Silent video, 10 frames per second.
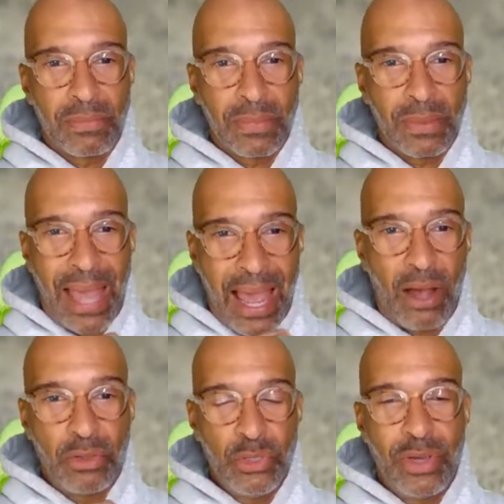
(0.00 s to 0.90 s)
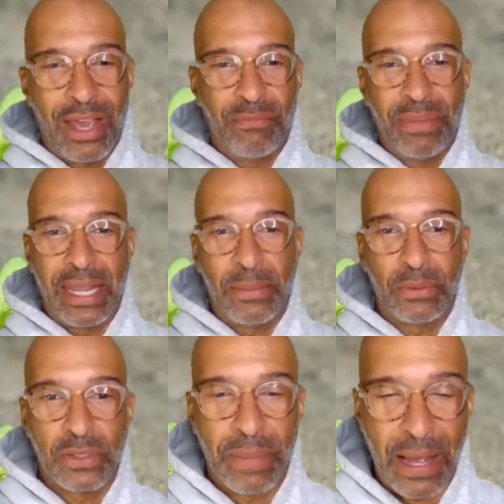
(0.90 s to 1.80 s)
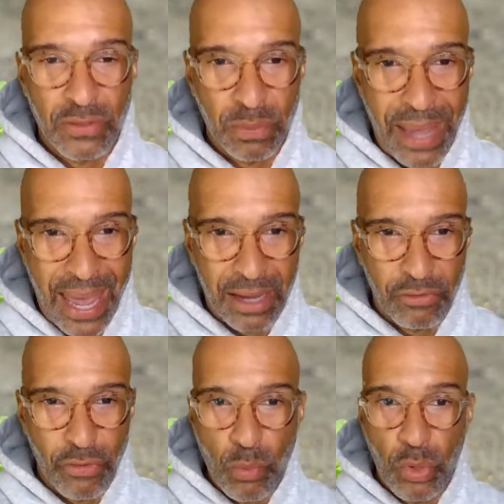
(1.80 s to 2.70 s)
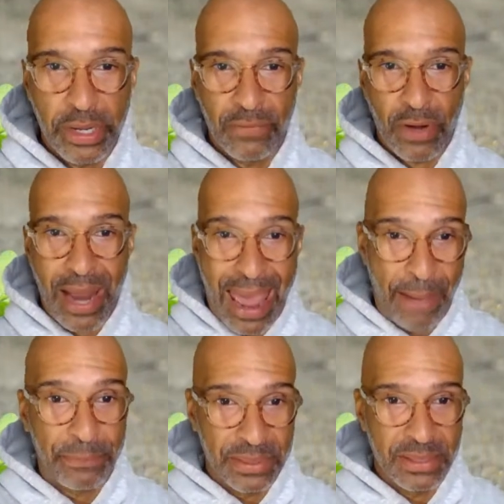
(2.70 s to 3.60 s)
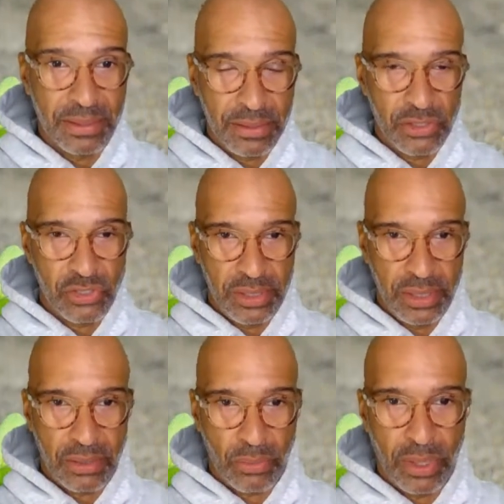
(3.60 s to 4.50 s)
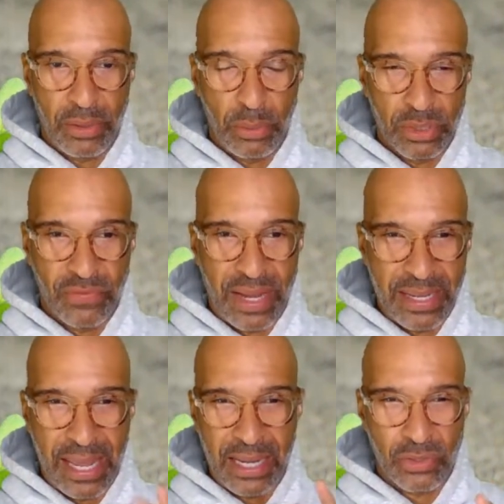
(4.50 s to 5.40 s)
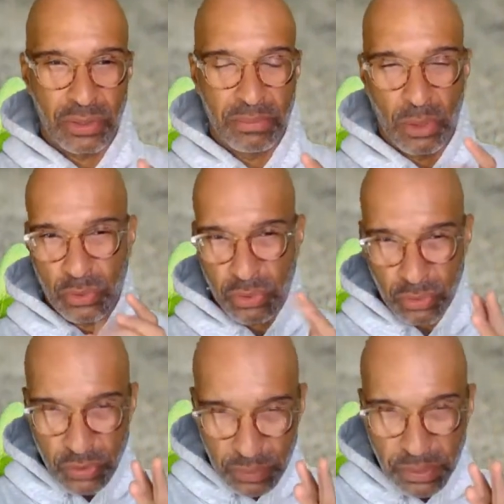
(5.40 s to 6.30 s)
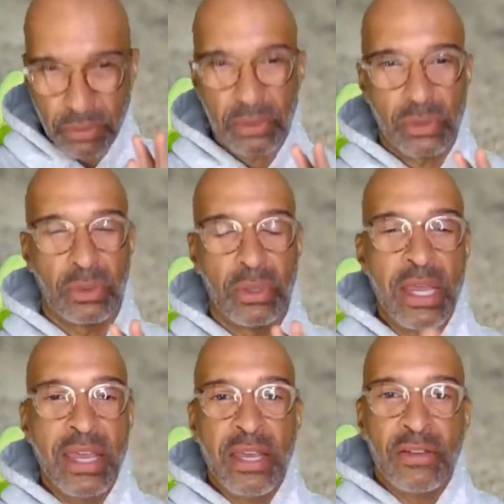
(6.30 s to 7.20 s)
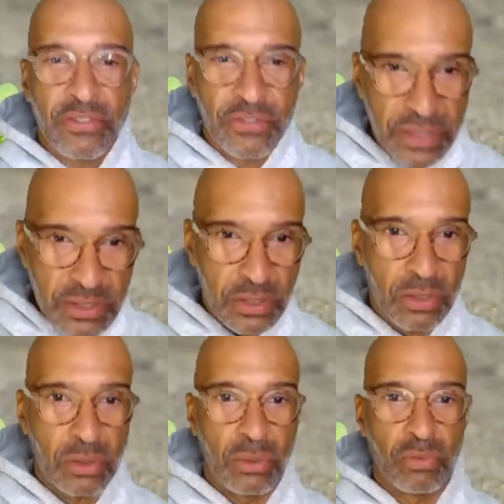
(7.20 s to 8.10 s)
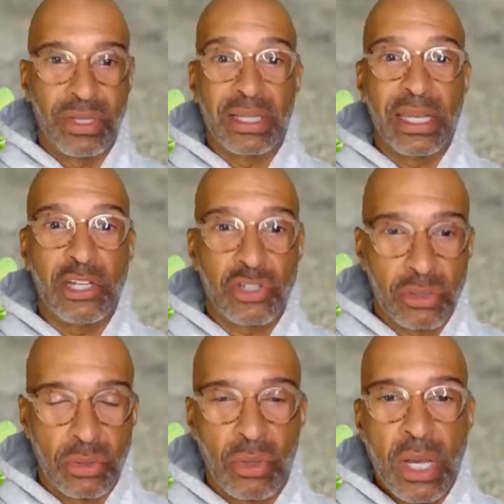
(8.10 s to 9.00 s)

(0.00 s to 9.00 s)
how you have been able to bounce back from whatever happened this year, whether it was financial, emotional, spiritual, physical, relational?